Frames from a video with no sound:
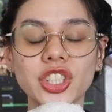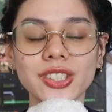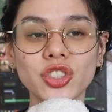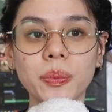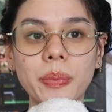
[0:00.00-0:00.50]

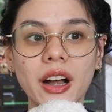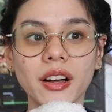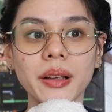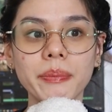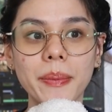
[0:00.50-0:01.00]
Just
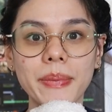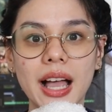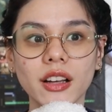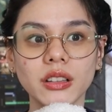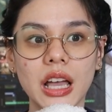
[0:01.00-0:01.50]
repairing my
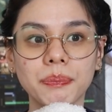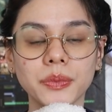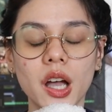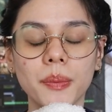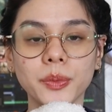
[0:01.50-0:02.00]
Mac
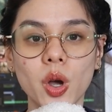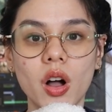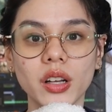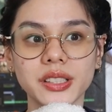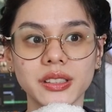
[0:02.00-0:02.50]
laptop
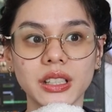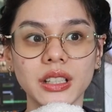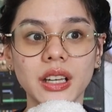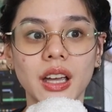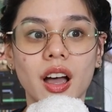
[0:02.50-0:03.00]
cost
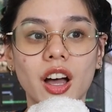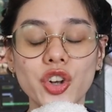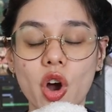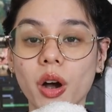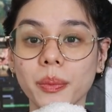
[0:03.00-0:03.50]
an
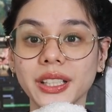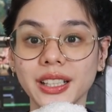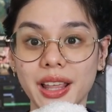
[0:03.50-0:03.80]
arm and a